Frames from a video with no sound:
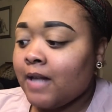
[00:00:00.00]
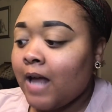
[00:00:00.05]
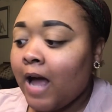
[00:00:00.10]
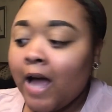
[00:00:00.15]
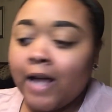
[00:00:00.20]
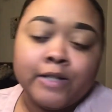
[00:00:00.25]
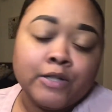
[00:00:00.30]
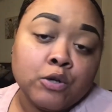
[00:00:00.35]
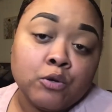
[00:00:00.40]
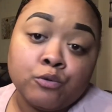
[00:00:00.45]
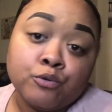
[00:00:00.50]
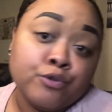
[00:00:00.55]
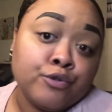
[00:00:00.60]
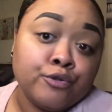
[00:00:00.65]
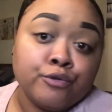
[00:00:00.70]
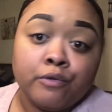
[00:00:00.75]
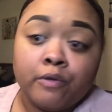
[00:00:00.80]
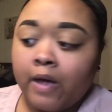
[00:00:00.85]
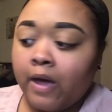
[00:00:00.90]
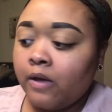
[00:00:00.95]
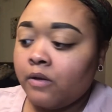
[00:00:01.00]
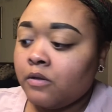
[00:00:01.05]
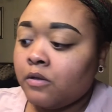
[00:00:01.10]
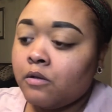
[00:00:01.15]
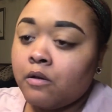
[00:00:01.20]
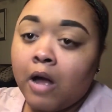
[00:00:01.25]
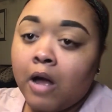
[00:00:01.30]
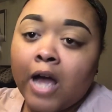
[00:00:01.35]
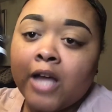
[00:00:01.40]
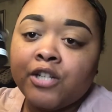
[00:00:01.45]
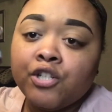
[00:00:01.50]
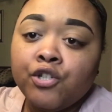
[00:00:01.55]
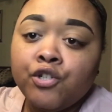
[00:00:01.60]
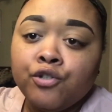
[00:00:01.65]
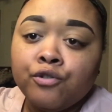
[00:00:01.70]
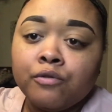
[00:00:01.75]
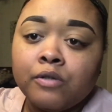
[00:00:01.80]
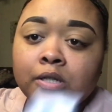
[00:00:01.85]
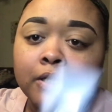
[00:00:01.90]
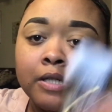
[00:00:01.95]
I don't do that. So I just
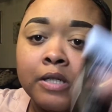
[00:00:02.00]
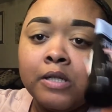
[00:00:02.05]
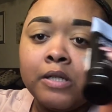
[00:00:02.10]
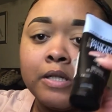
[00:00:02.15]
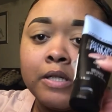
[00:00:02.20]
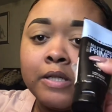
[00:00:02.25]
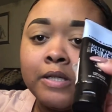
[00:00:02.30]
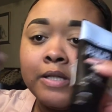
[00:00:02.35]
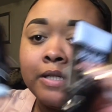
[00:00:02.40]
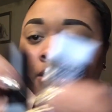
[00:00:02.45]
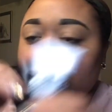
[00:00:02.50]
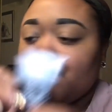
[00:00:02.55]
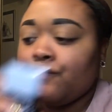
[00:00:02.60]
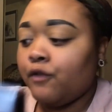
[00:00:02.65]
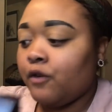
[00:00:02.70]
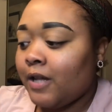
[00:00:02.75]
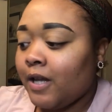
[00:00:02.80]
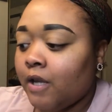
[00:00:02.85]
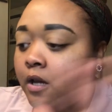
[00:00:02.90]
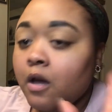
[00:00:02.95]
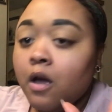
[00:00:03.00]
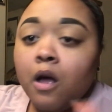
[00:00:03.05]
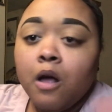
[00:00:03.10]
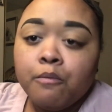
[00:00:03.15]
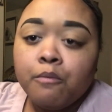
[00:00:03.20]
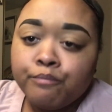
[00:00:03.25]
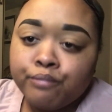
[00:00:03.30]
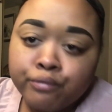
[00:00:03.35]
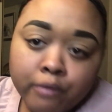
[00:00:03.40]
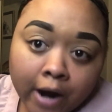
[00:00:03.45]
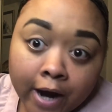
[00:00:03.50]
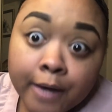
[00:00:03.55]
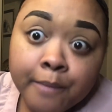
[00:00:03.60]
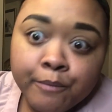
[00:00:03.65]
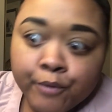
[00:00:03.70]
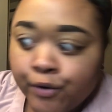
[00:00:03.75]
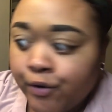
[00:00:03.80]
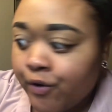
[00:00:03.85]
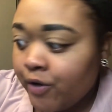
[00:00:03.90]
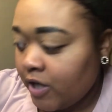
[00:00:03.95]
use this and this for like
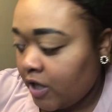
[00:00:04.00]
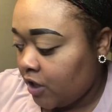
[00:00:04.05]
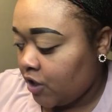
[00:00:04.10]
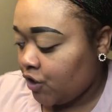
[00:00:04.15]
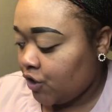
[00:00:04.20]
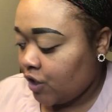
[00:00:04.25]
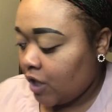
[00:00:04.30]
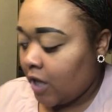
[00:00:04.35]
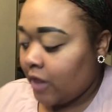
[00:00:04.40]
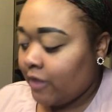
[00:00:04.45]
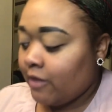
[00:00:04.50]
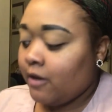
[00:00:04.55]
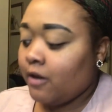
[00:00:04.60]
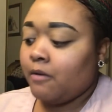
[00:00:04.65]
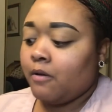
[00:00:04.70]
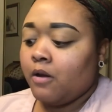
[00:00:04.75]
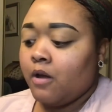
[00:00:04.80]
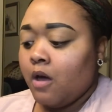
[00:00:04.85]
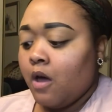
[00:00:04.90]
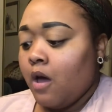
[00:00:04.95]
primer-ish, and then